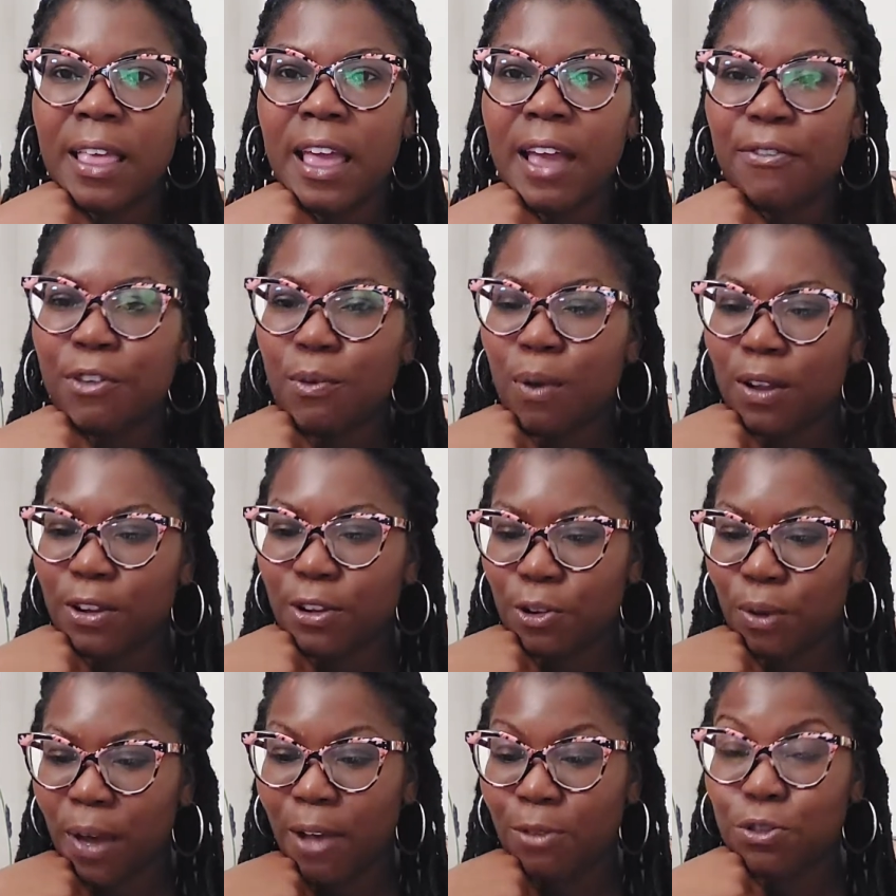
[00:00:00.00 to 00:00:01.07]
If you want to
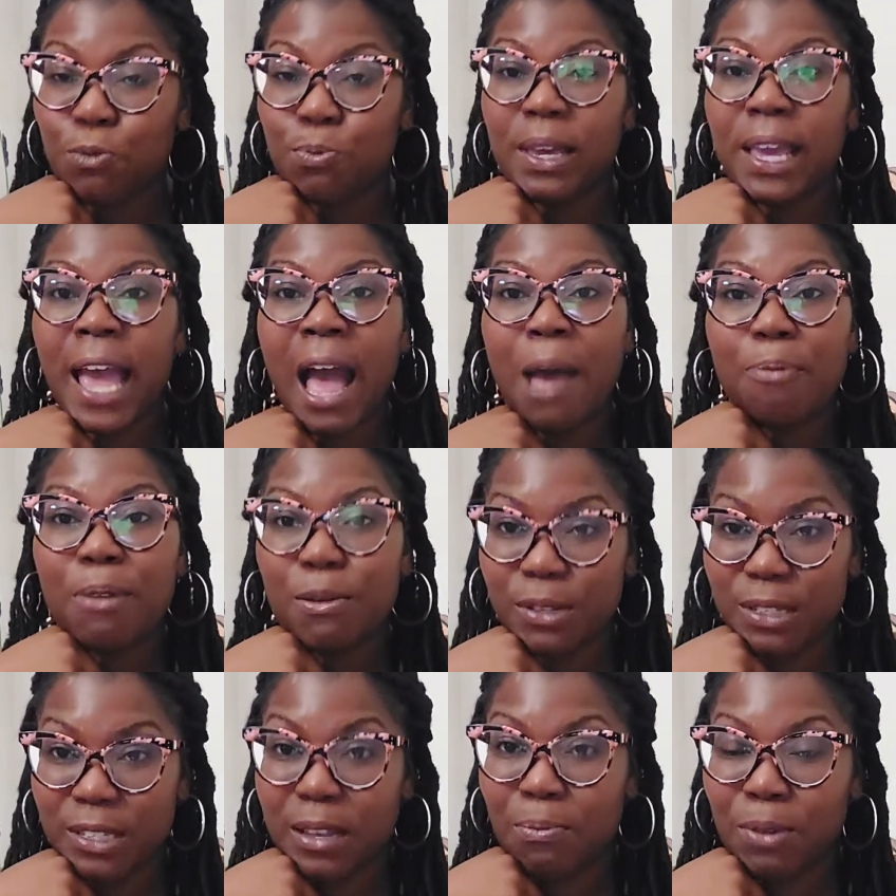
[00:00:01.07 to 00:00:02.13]
know how to be happy
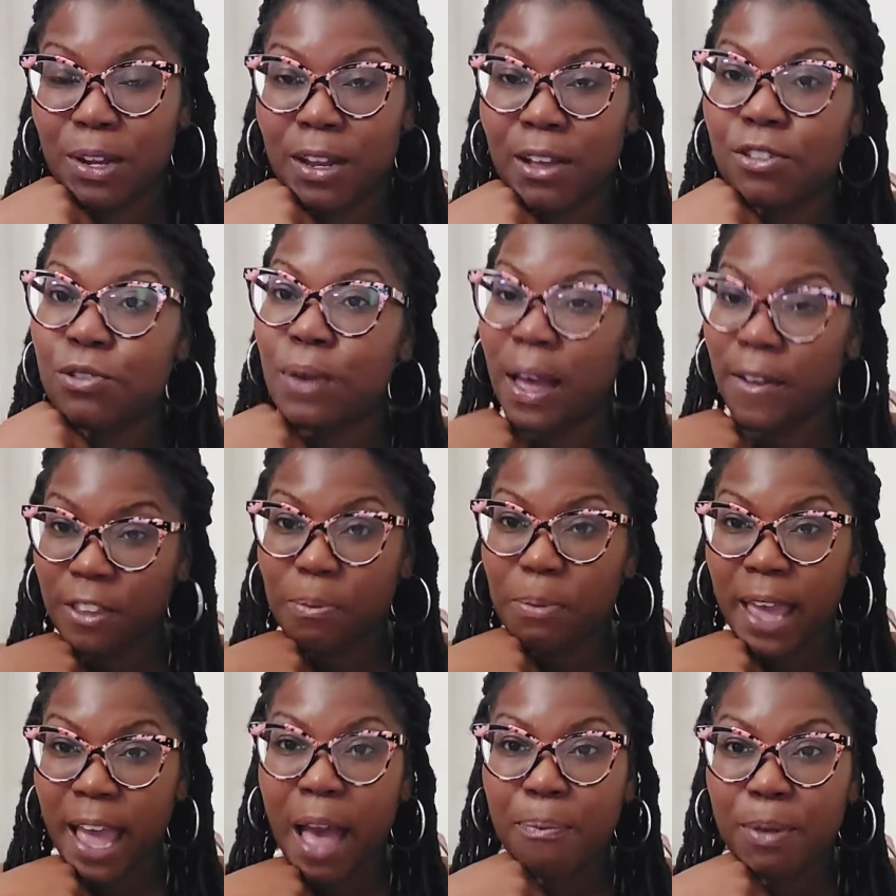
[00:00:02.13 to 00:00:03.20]
with someone else, you have to
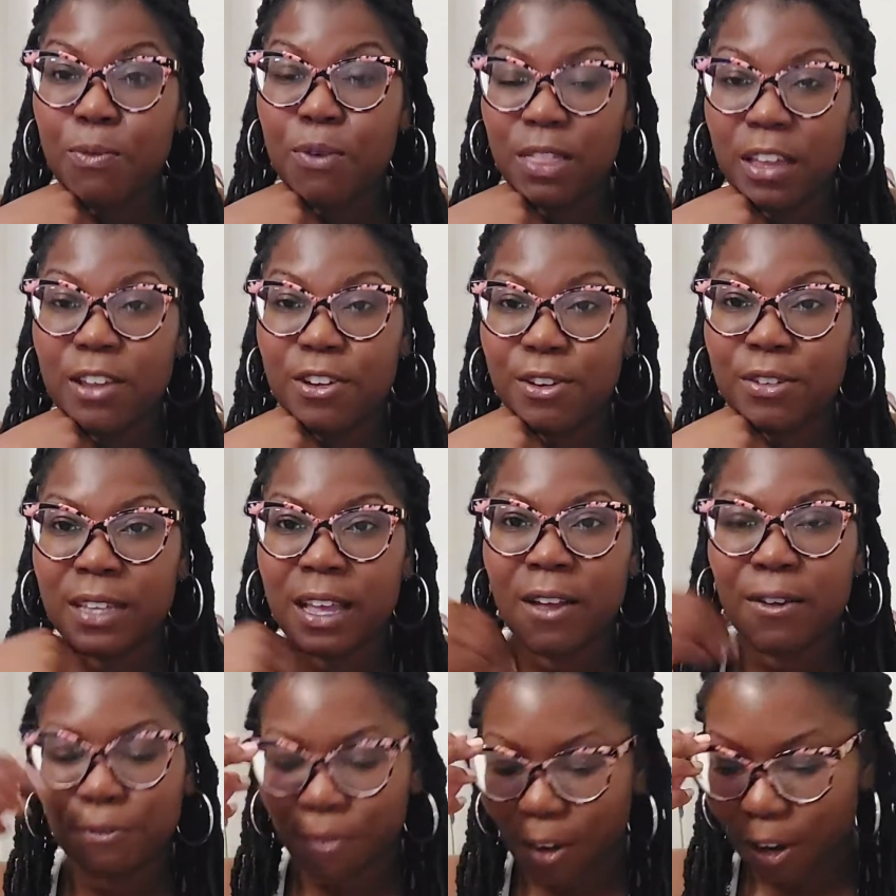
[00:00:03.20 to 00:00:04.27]
be happy within
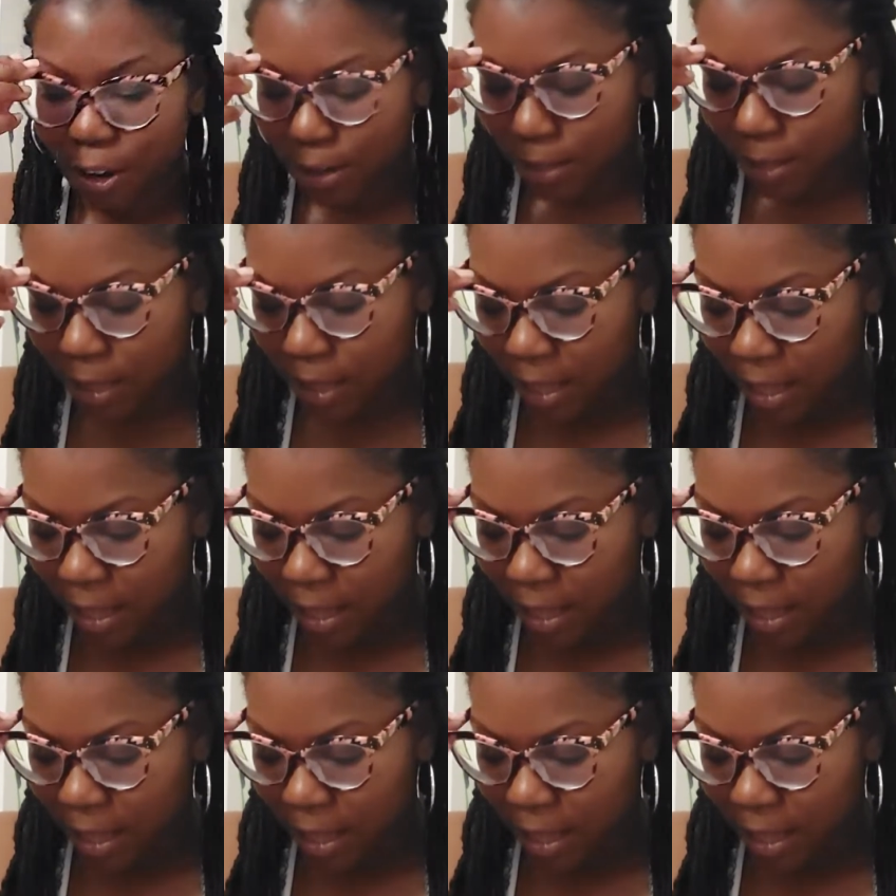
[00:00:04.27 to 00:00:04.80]
yourself first.